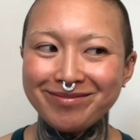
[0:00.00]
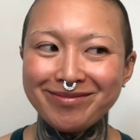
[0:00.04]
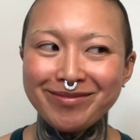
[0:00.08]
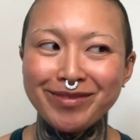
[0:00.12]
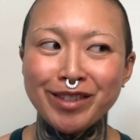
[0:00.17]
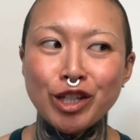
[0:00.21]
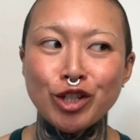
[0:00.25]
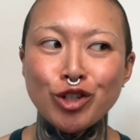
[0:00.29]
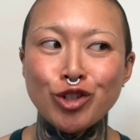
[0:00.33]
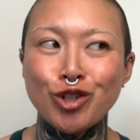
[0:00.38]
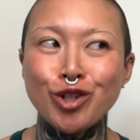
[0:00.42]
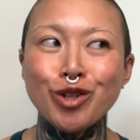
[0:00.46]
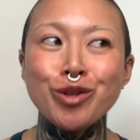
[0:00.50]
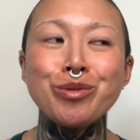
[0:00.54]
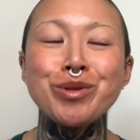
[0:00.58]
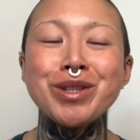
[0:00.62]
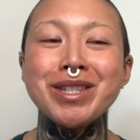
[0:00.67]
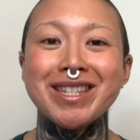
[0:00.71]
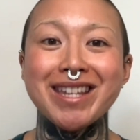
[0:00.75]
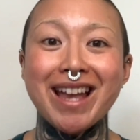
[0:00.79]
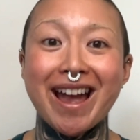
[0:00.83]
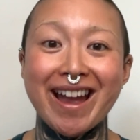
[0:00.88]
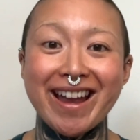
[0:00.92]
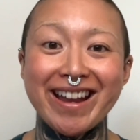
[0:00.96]
the juice
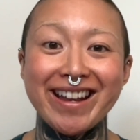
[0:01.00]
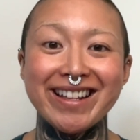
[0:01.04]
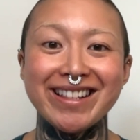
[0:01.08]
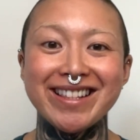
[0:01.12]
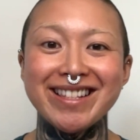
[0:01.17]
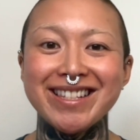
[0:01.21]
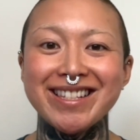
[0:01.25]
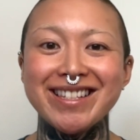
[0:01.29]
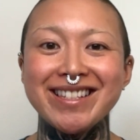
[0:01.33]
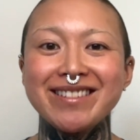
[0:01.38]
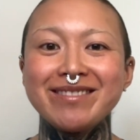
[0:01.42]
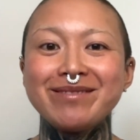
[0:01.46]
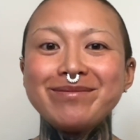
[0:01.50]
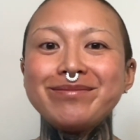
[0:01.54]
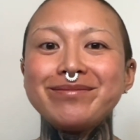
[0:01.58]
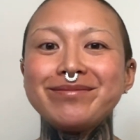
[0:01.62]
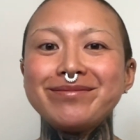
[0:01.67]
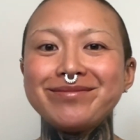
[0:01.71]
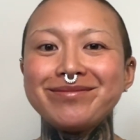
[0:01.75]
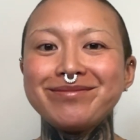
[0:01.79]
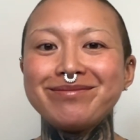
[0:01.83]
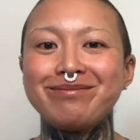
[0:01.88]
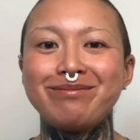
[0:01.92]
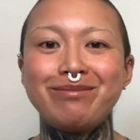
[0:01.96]
diets,
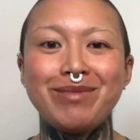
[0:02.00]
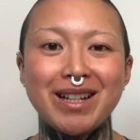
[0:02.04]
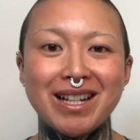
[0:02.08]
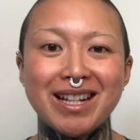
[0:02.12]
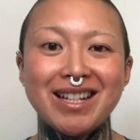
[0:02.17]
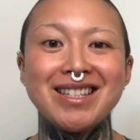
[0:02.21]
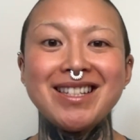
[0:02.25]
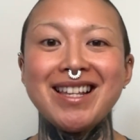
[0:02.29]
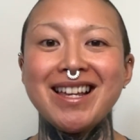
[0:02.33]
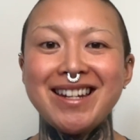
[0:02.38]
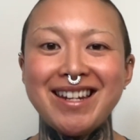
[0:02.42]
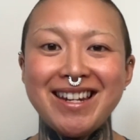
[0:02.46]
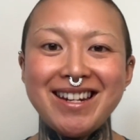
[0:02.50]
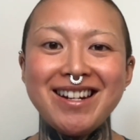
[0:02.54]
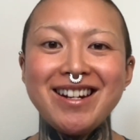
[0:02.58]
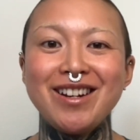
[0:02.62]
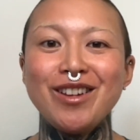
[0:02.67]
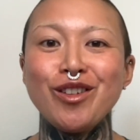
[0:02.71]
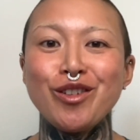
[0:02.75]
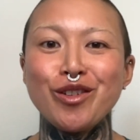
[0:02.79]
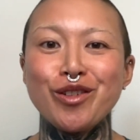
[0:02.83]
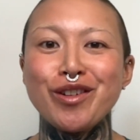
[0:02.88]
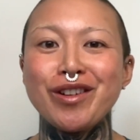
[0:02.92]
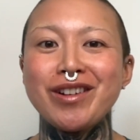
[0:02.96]
because I needed to
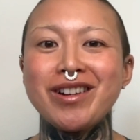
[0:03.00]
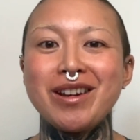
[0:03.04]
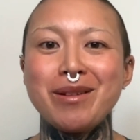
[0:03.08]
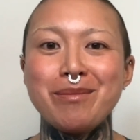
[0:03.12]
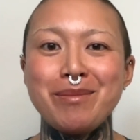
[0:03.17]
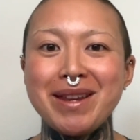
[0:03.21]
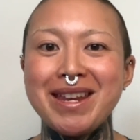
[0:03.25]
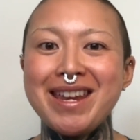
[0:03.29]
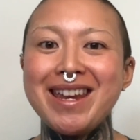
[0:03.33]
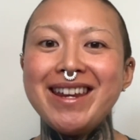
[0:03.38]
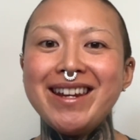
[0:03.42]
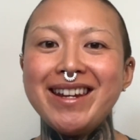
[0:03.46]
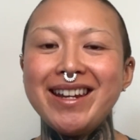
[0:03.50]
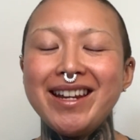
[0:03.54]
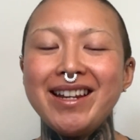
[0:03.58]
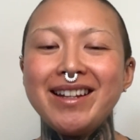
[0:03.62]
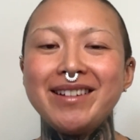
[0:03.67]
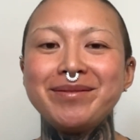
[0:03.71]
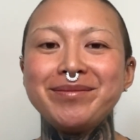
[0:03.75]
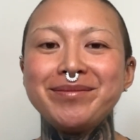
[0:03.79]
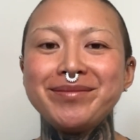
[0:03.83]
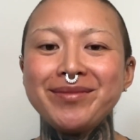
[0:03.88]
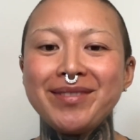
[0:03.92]
look good in a bikini.